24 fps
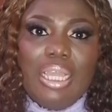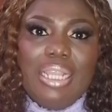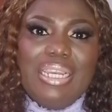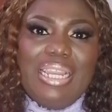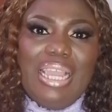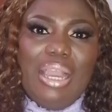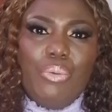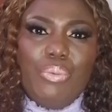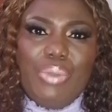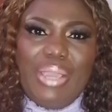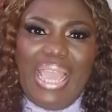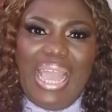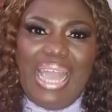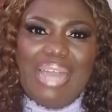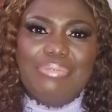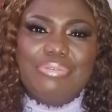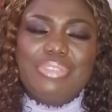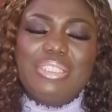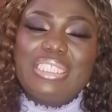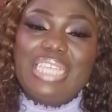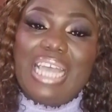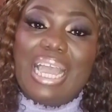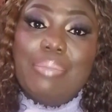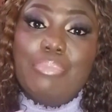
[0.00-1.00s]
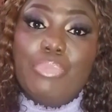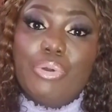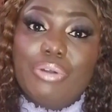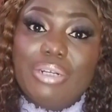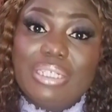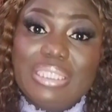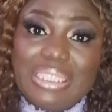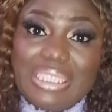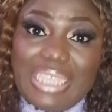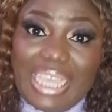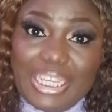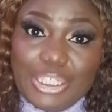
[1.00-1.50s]
Now we have time
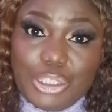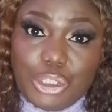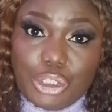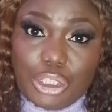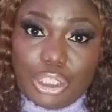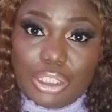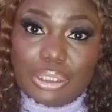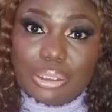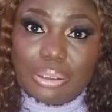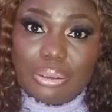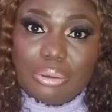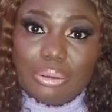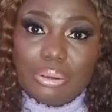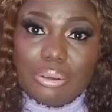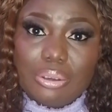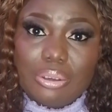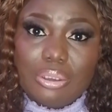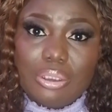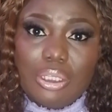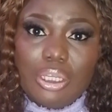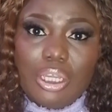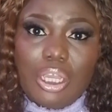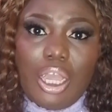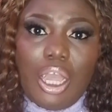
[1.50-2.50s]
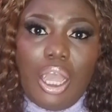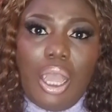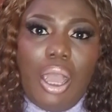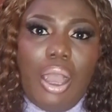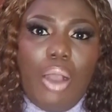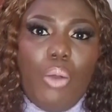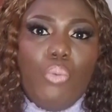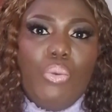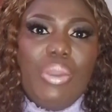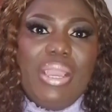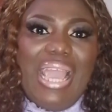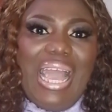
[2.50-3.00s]
orientation.
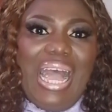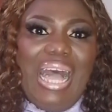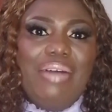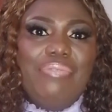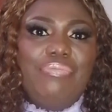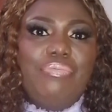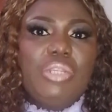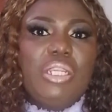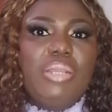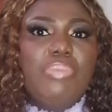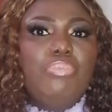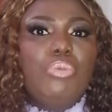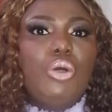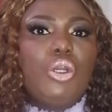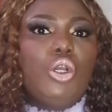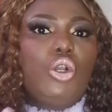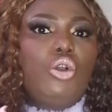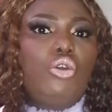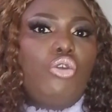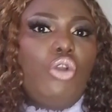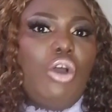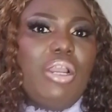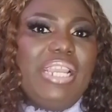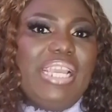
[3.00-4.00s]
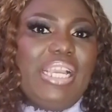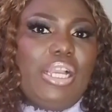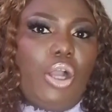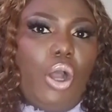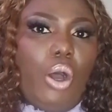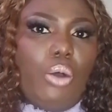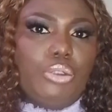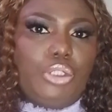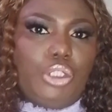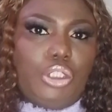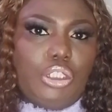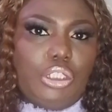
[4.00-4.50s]
We have the monochronic
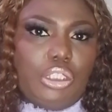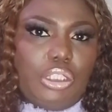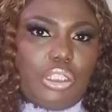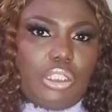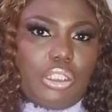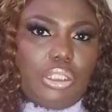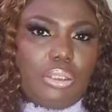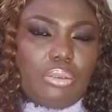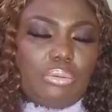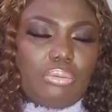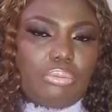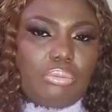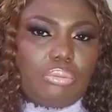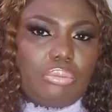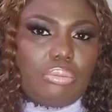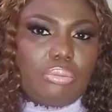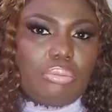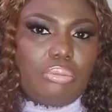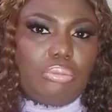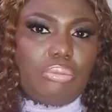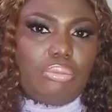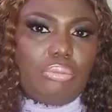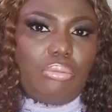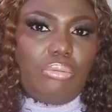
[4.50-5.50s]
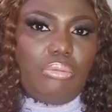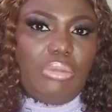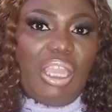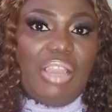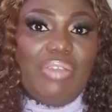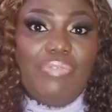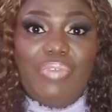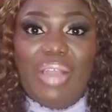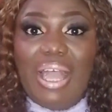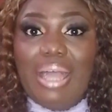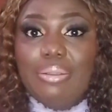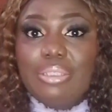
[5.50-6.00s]
cultures
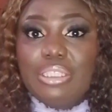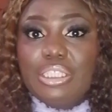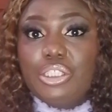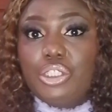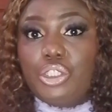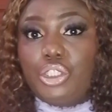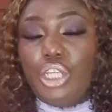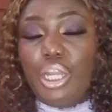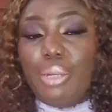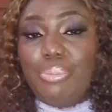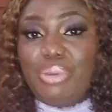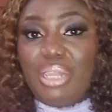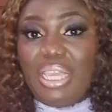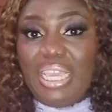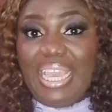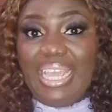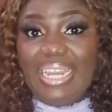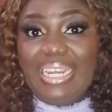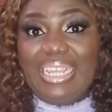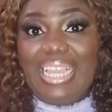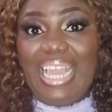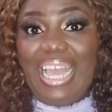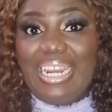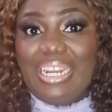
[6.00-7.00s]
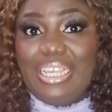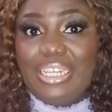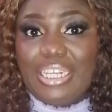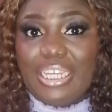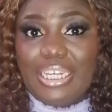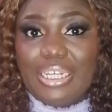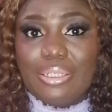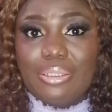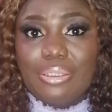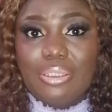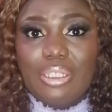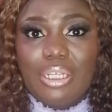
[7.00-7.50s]
found in Germany and
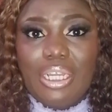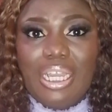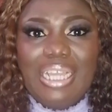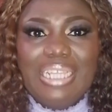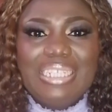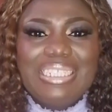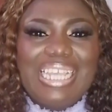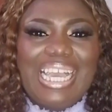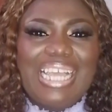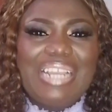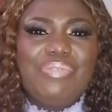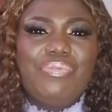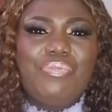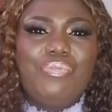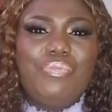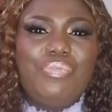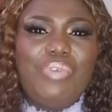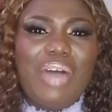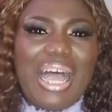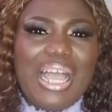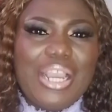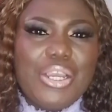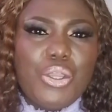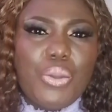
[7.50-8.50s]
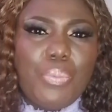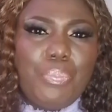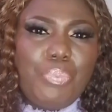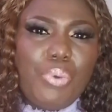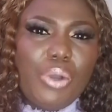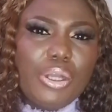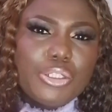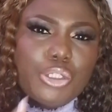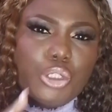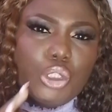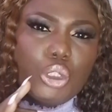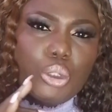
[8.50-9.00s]
Canada that value
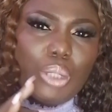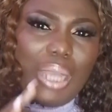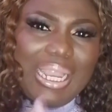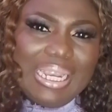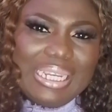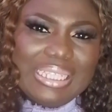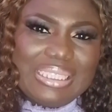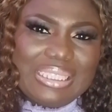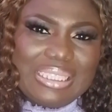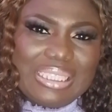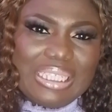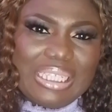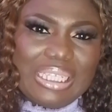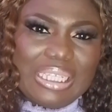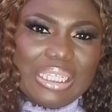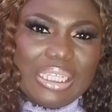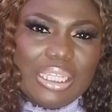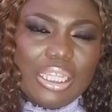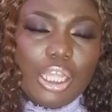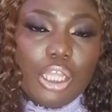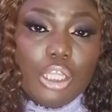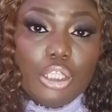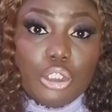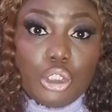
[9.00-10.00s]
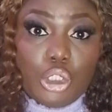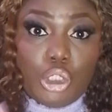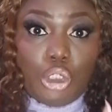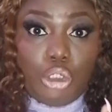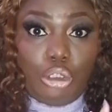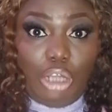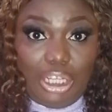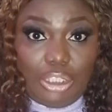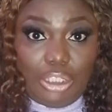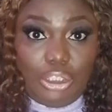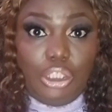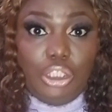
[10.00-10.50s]
punctuality,
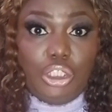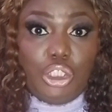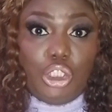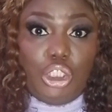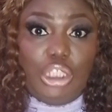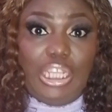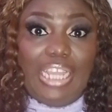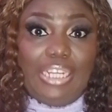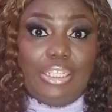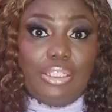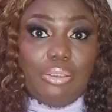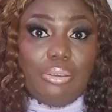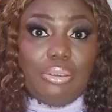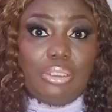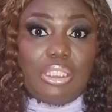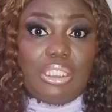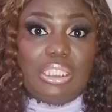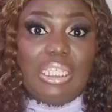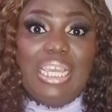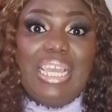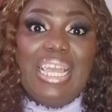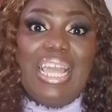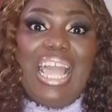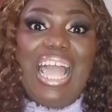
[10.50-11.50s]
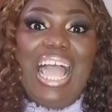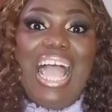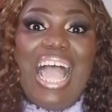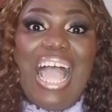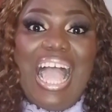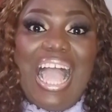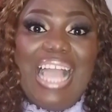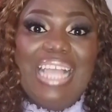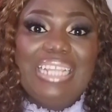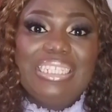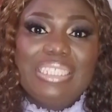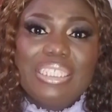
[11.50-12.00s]
structured schedules,
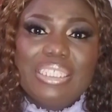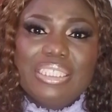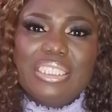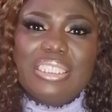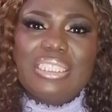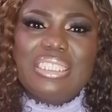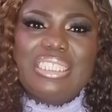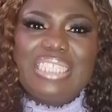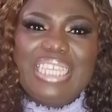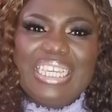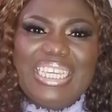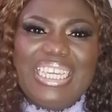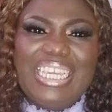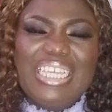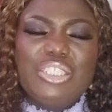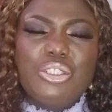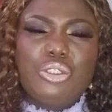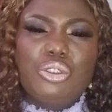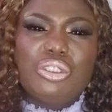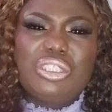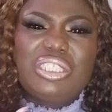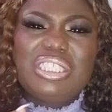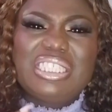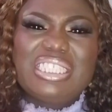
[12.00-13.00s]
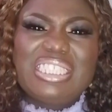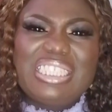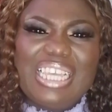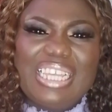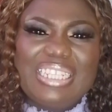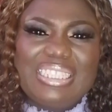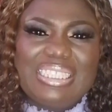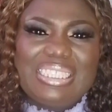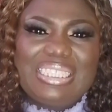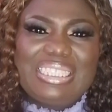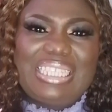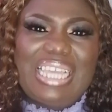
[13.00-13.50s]
and sticking to
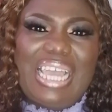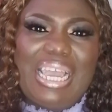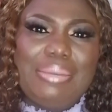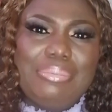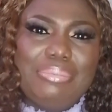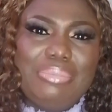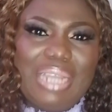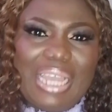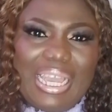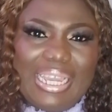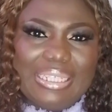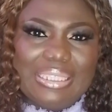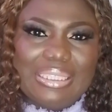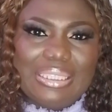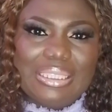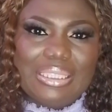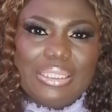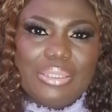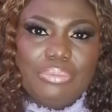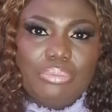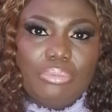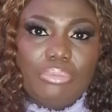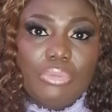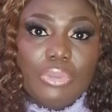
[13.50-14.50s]
set timelines.